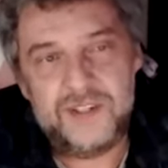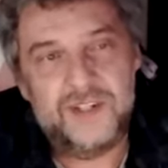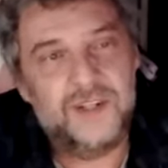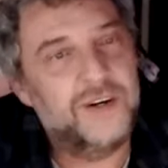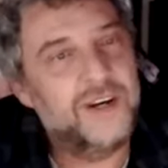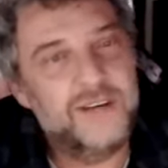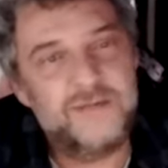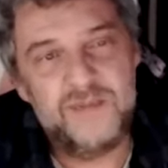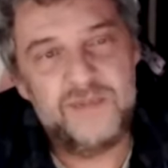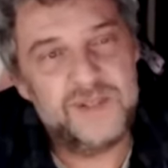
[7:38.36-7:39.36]
of got
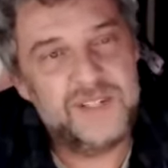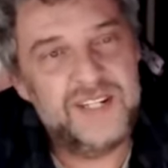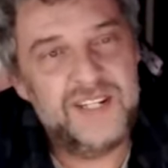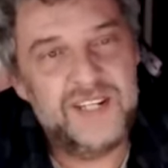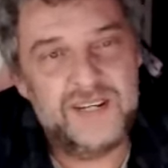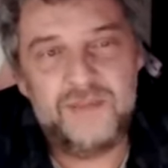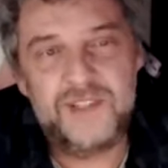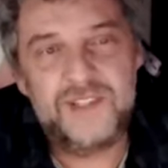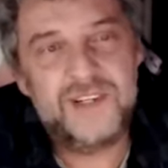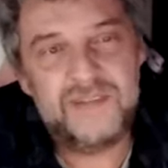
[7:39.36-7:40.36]
everybody. Yeah, we're
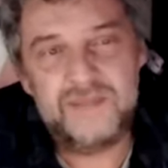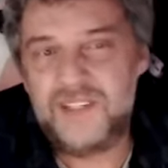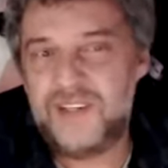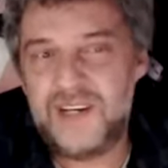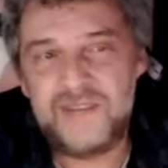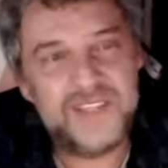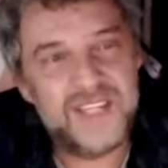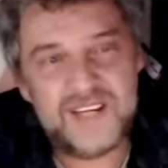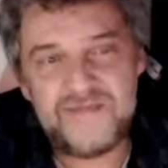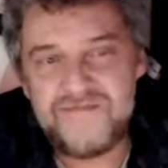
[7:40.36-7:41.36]
not having
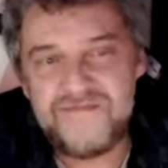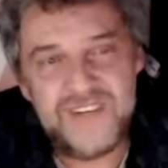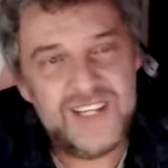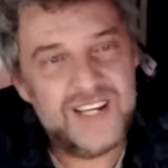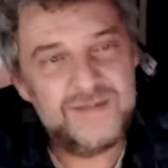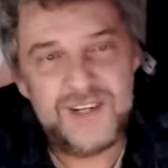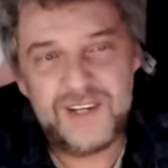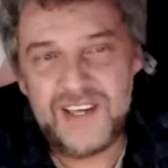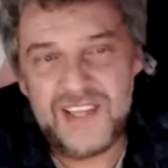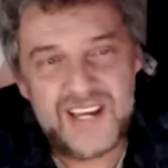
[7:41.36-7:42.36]
that. We'll have
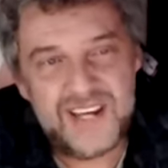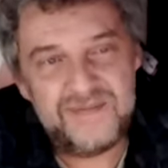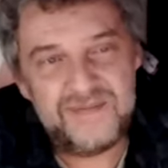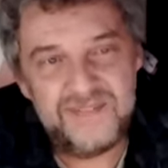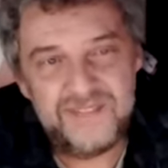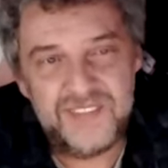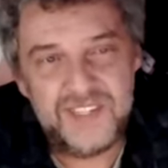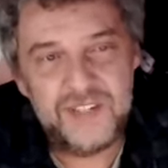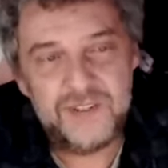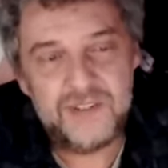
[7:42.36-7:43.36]
none of that.
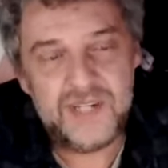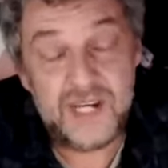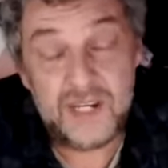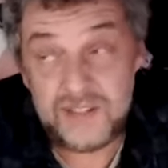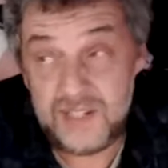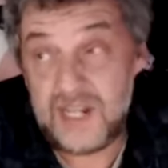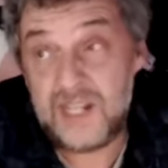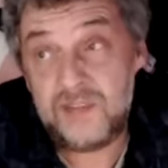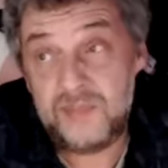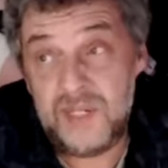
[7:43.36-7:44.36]

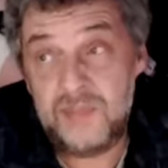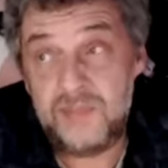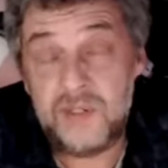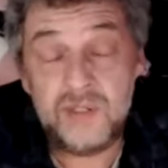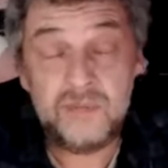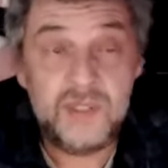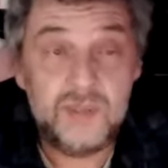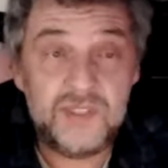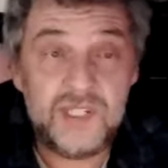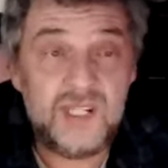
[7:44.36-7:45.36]
Art's important,
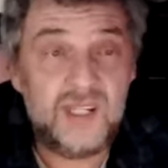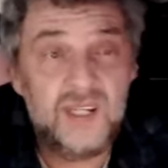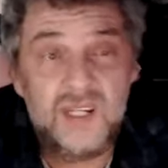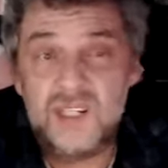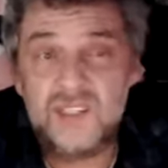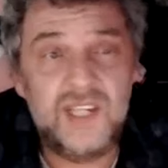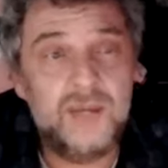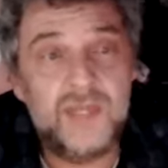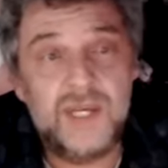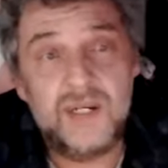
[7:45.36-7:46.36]
music,
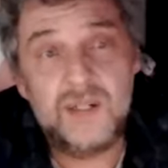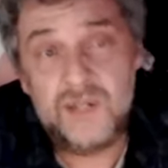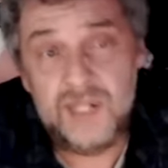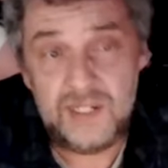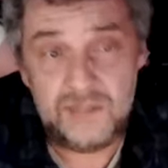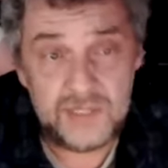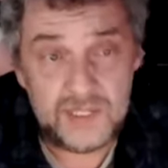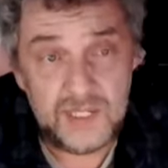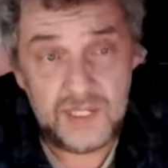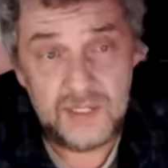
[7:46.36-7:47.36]
same thing,
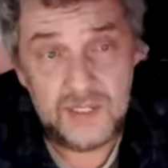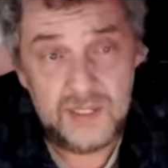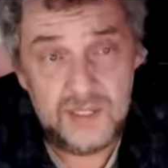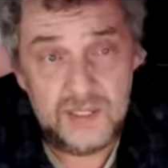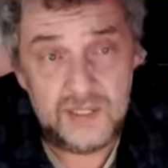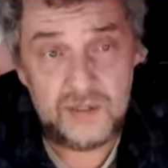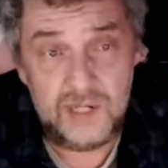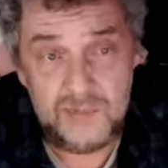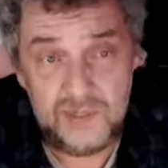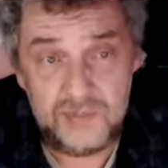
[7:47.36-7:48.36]
creativity,
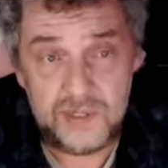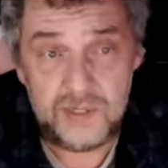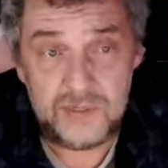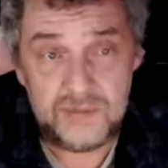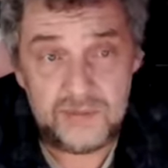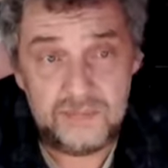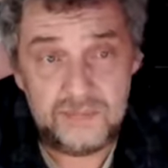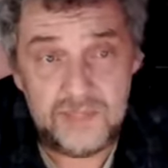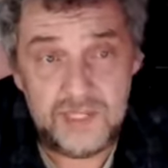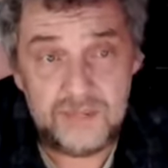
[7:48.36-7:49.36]
extremely important.
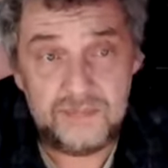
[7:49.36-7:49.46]
Yeah.